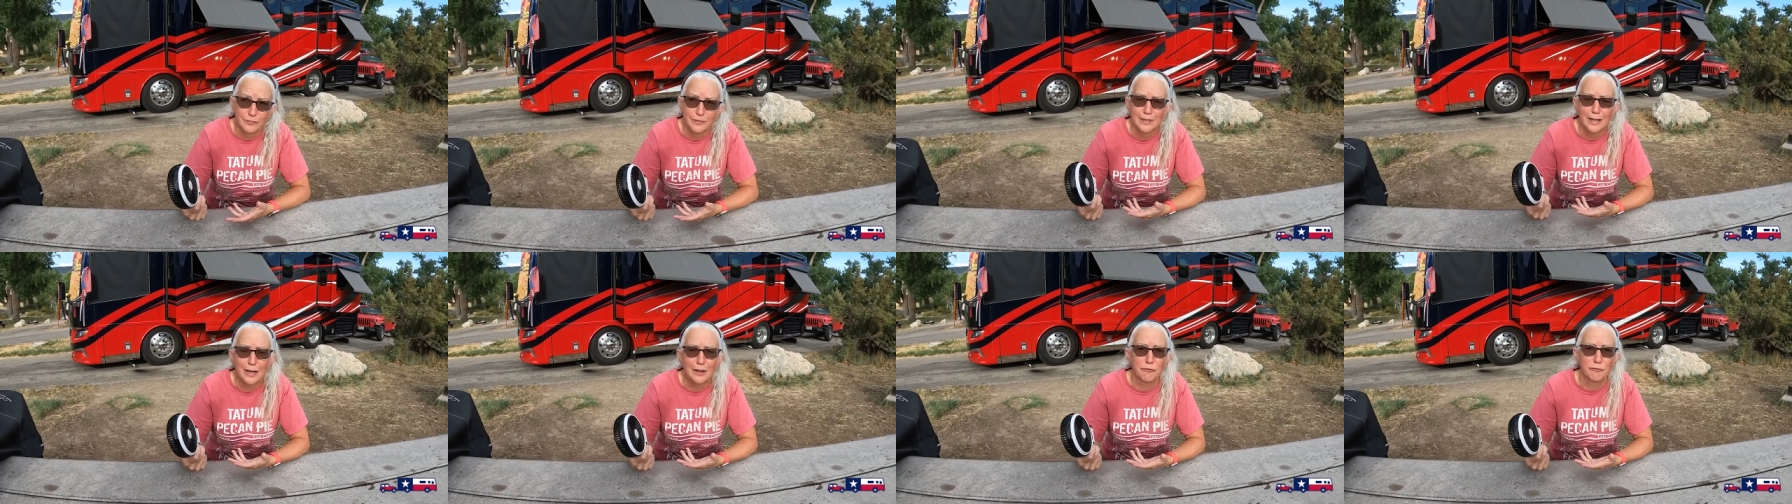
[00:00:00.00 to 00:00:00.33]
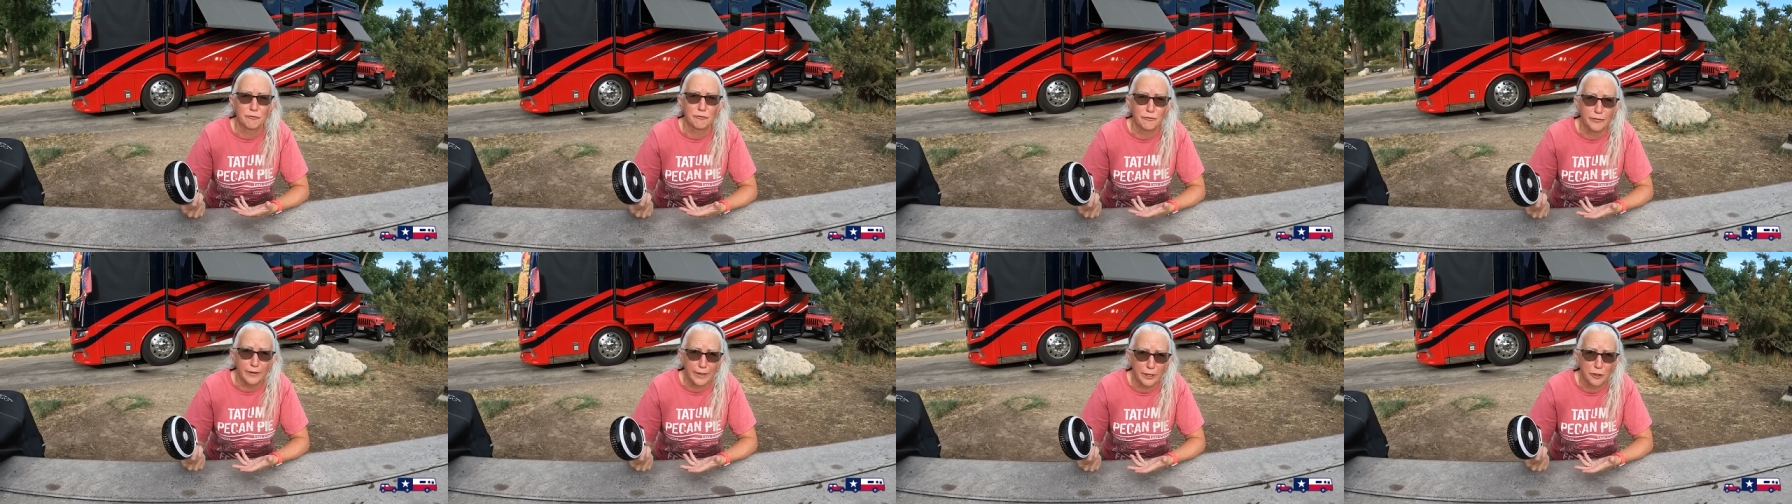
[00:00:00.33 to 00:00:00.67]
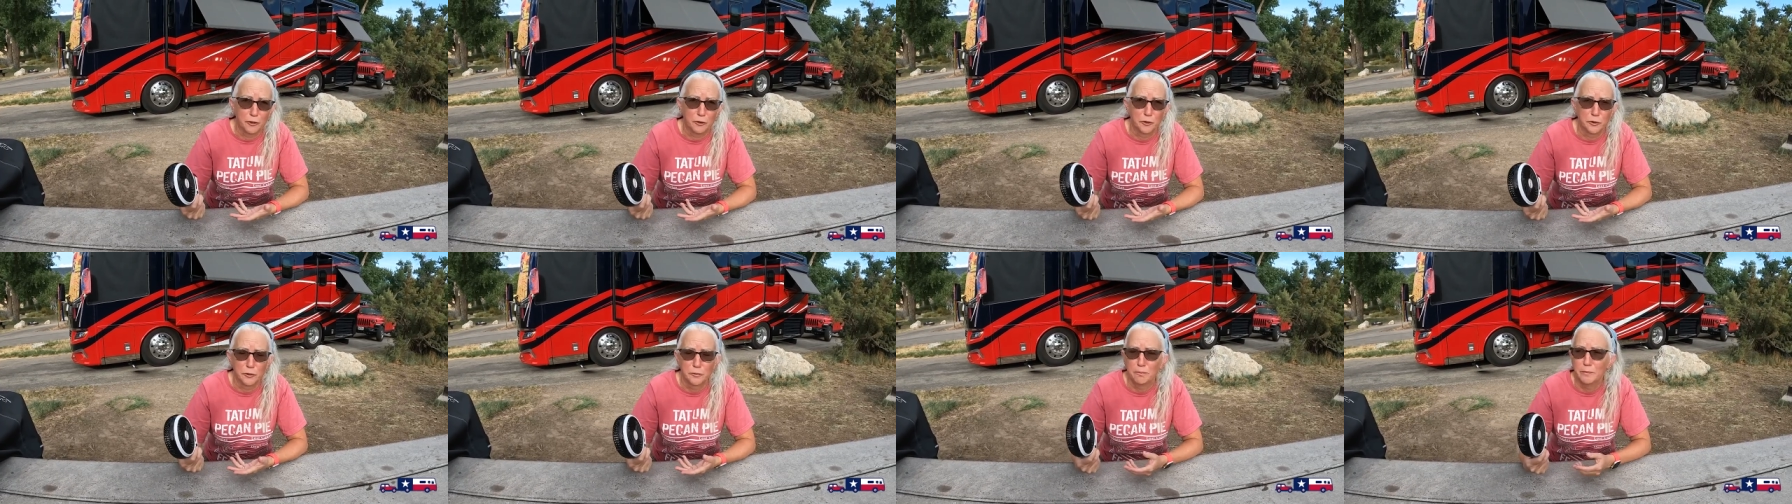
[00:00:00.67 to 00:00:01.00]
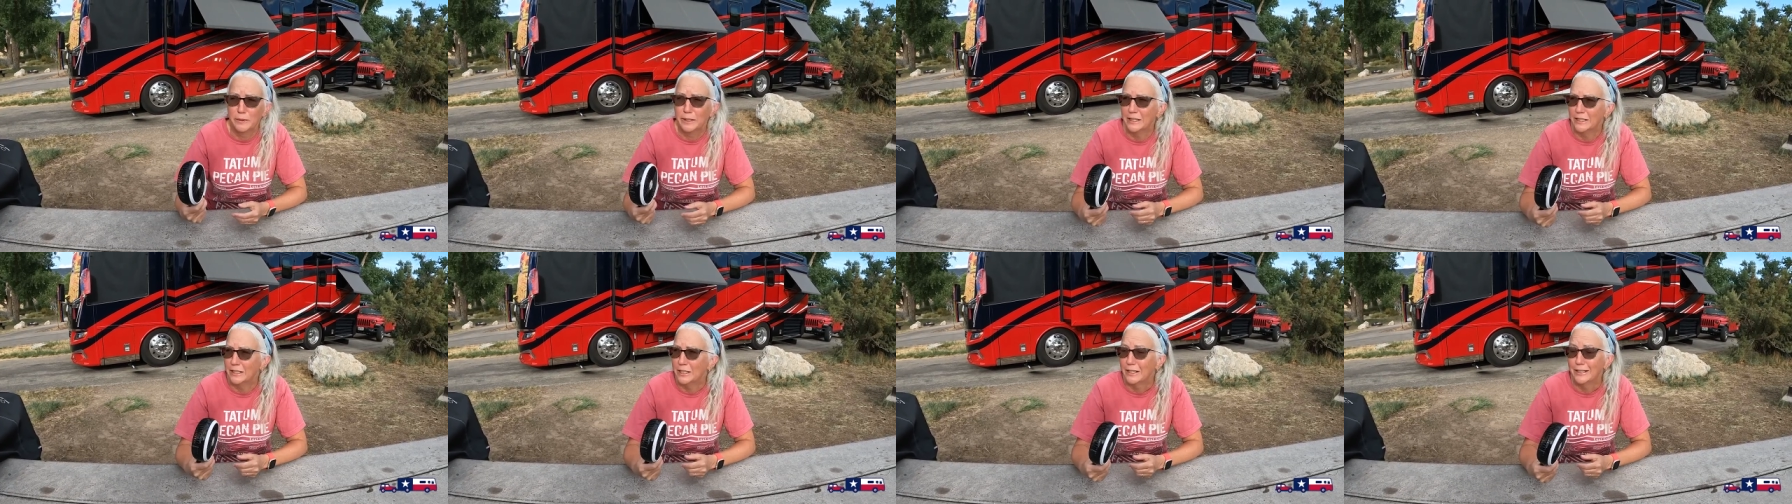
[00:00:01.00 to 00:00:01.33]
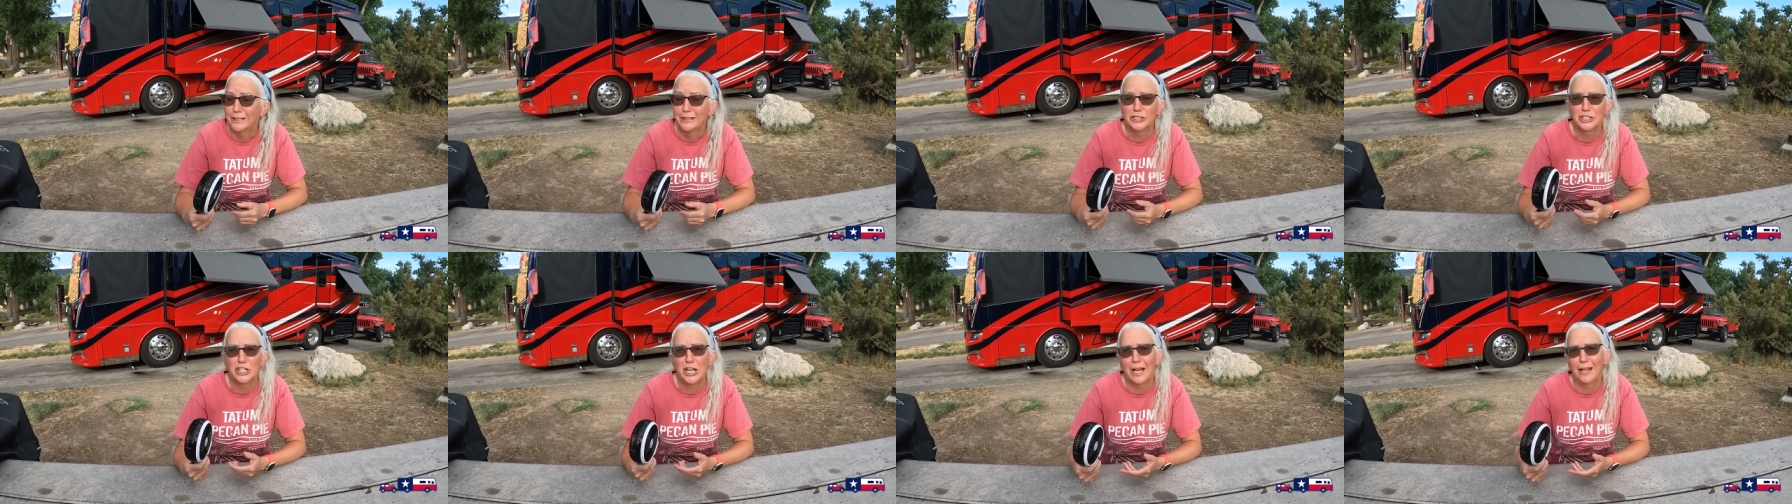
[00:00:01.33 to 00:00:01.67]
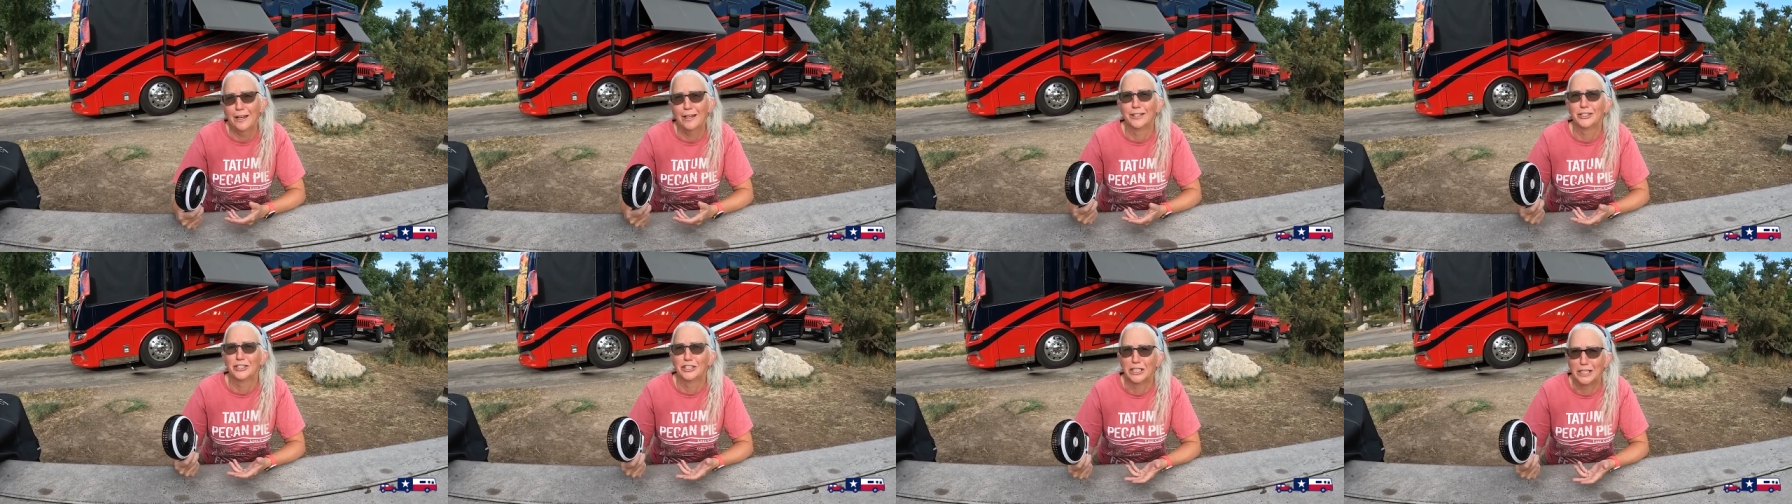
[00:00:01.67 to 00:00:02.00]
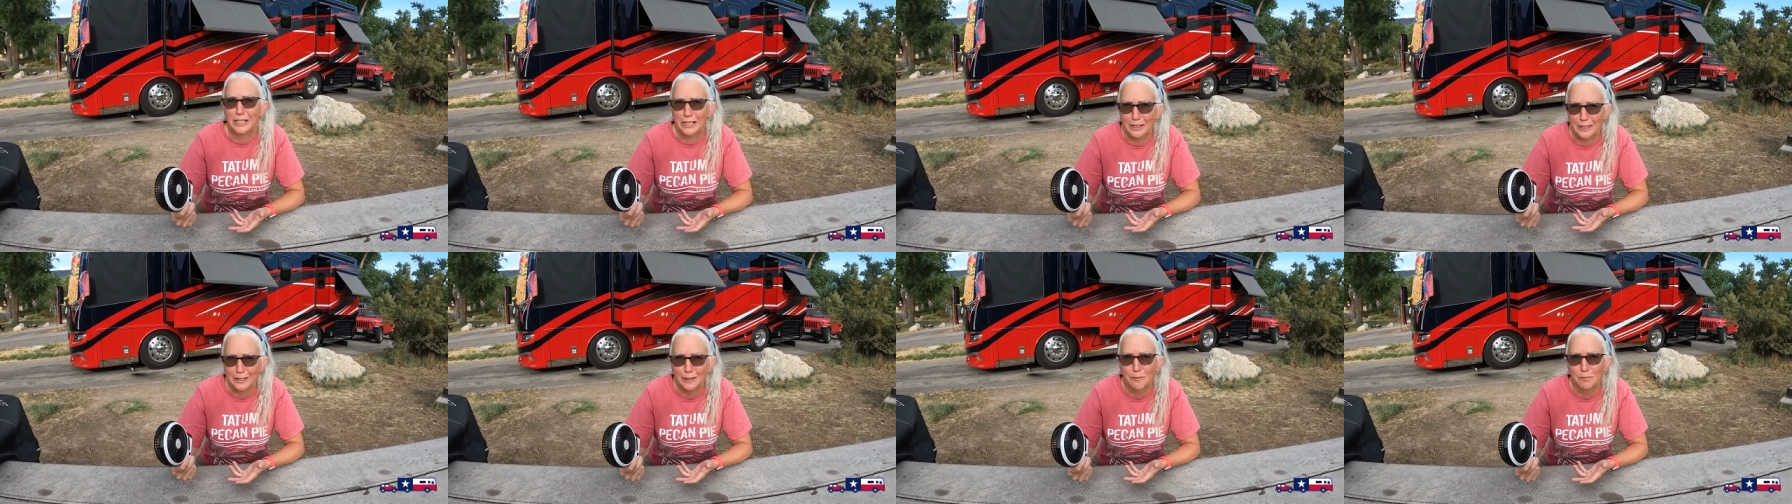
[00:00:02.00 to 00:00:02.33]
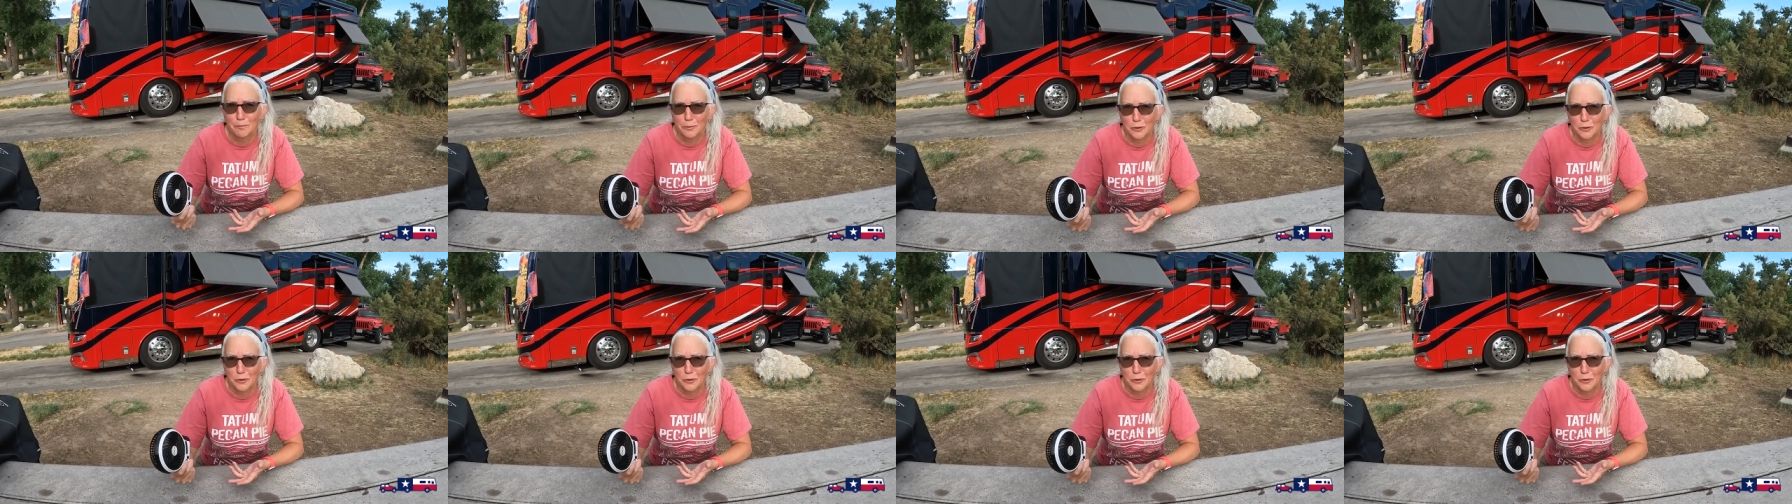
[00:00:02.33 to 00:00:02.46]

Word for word: not failed, but challenging